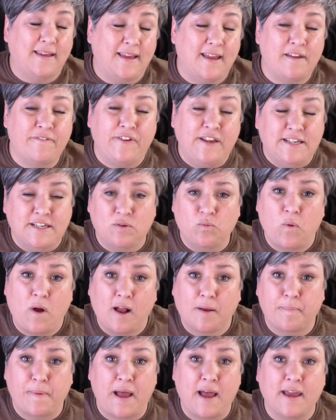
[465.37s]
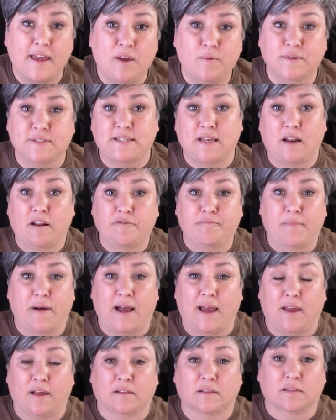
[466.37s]
If he did walk by, he would set off
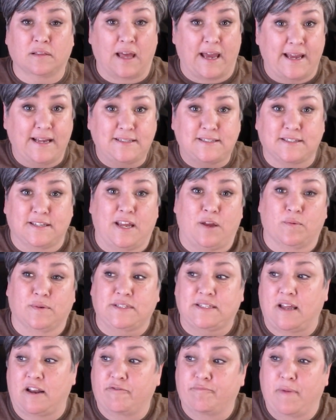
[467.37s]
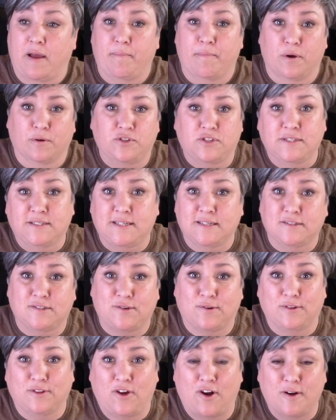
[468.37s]
my lights and he would set off my motion
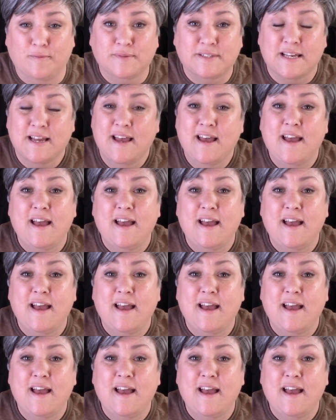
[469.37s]
sensor alarms